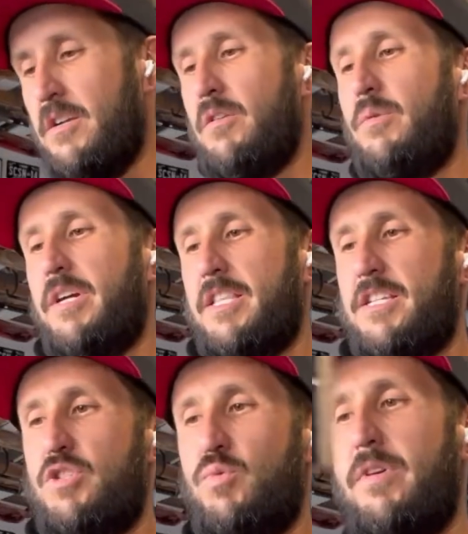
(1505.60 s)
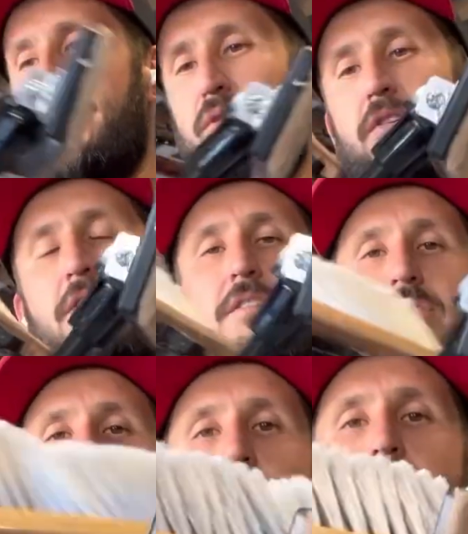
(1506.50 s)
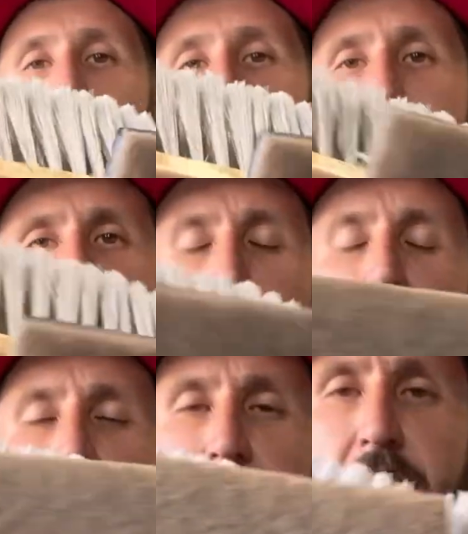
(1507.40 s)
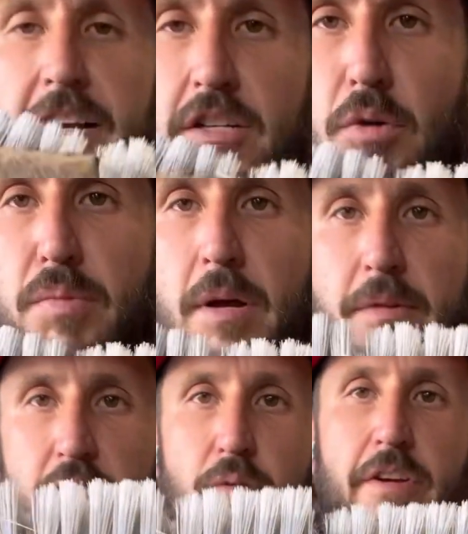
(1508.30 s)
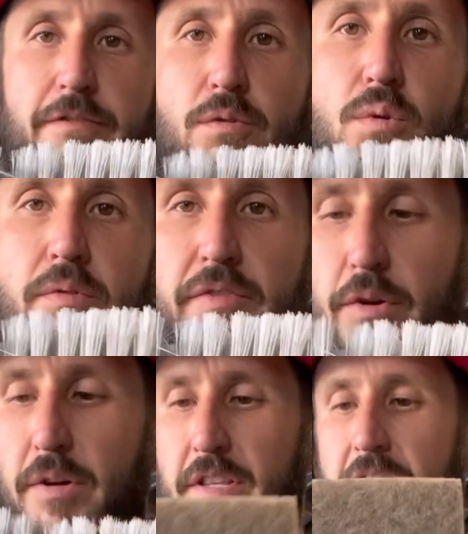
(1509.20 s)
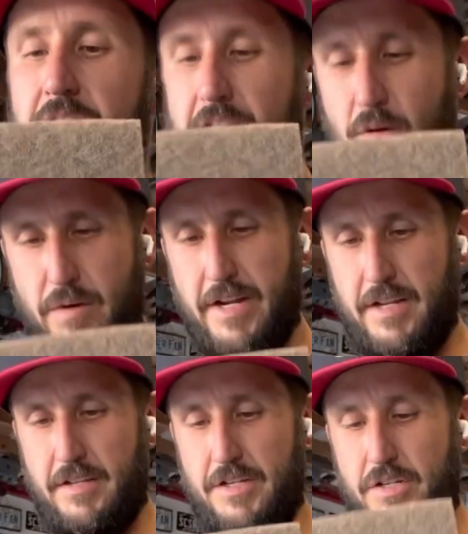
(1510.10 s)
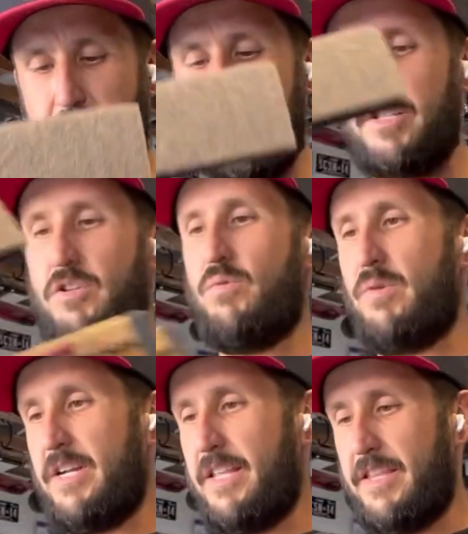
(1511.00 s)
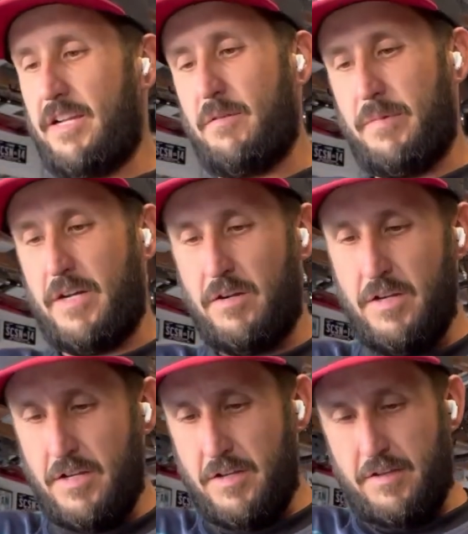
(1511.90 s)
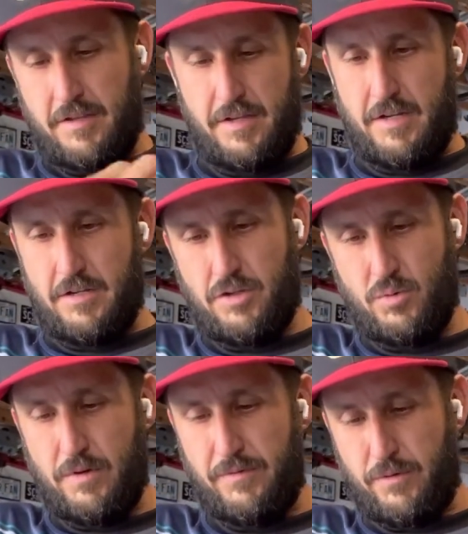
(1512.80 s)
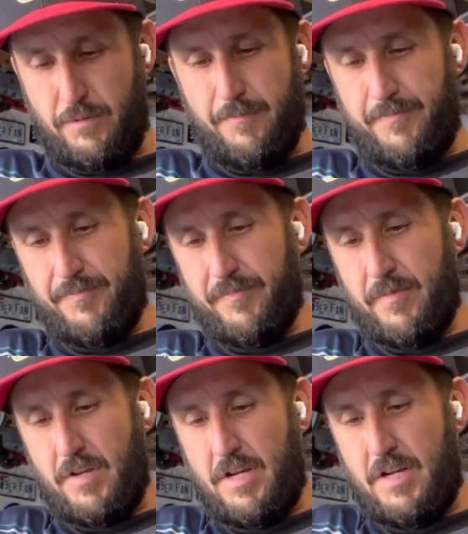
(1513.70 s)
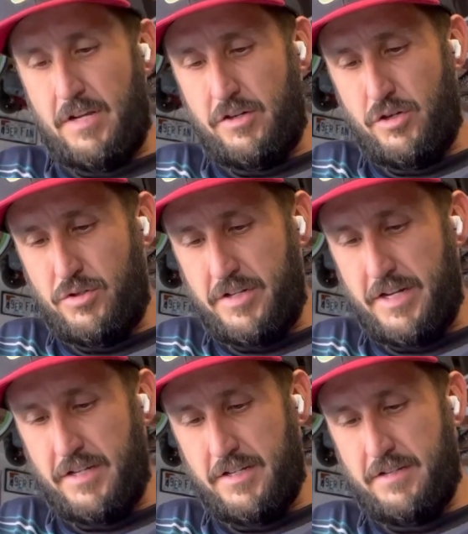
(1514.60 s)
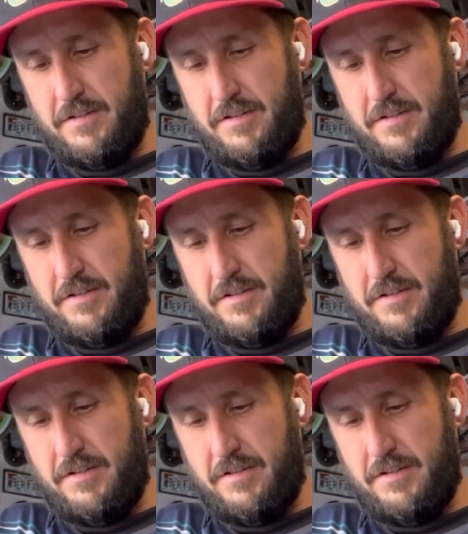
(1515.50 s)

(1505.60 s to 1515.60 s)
We got the swivel. So yeah, in fact, I'll probably do a full review on this. That way I can let you guys know what I think about the swivel gooseneck.